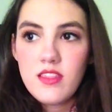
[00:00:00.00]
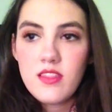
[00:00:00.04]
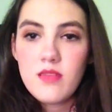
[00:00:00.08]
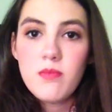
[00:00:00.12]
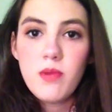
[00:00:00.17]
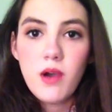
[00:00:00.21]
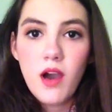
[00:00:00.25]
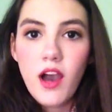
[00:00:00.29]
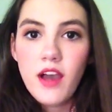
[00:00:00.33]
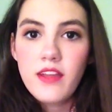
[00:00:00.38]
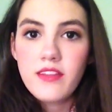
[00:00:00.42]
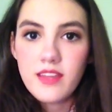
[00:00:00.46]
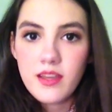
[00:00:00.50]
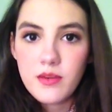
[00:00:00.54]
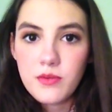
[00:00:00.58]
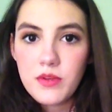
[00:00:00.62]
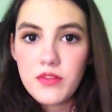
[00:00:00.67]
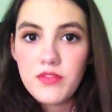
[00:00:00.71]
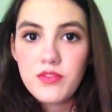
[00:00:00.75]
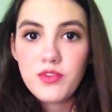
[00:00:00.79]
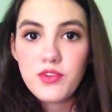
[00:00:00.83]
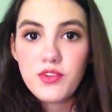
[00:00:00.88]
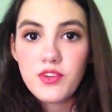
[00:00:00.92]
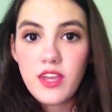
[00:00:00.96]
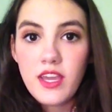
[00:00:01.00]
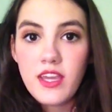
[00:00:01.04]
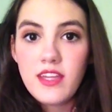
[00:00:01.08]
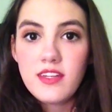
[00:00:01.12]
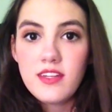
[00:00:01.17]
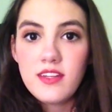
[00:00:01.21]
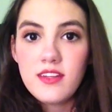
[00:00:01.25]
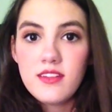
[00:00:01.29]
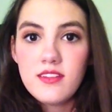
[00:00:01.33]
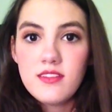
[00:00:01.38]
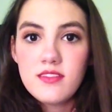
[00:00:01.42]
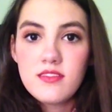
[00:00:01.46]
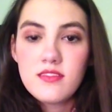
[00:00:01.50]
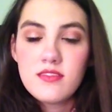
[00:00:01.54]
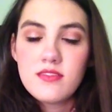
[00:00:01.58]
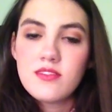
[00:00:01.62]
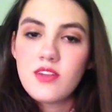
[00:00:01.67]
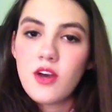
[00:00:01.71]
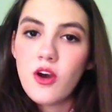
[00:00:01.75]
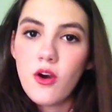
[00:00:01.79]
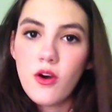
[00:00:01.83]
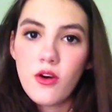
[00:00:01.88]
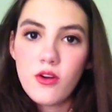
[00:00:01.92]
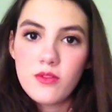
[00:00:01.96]
the bond that we've created,
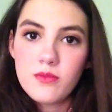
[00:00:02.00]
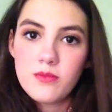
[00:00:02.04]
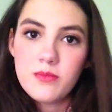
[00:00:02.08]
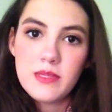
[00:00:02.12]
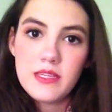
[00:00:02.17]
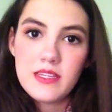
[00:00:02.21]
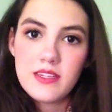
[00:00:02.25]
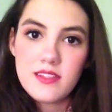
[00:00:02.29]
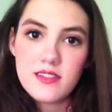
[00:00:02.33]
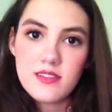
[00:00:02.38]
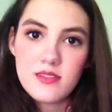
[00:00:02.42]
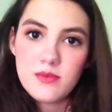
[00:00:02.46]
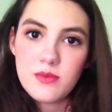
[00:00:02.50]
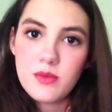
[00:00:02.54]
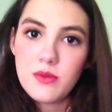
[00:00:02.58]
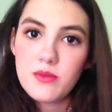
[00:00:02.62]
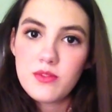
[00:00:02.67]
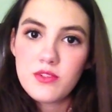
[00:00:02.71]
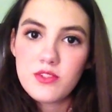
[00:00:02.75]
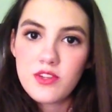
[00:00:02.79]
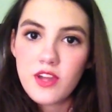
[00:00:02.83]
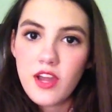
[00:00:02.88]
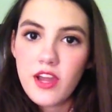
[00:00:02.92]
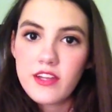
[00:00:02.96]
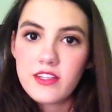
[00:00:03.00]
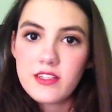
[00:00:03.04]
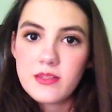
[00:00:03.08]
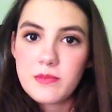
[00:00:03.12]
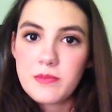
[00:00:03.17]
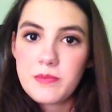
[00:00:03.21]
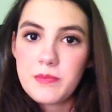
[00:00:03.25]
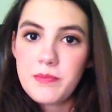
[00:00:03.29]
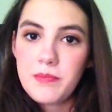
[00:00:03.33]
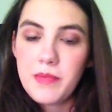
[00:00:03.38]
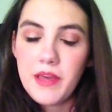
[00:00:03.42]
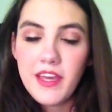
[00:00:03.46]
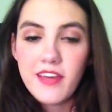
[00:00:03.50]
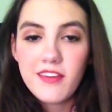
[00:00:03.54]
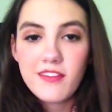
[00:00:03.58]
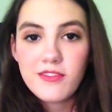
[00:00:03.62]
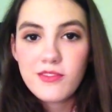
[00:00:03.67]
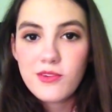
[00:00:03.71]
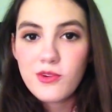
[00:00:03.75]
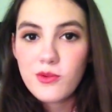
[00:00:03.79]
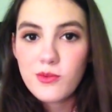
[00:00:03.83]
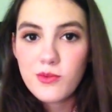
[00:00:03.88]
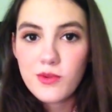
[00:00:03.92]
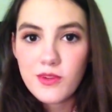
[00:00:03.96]
all because we were trying to pay
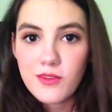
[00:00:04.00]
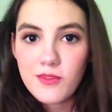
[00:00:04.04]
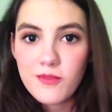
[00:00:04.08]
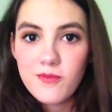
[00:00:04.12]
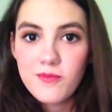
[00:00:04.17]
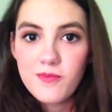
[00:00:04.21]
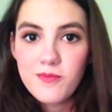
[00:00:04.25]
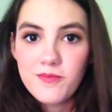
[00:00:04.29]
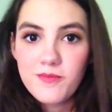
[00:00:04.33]
it forward.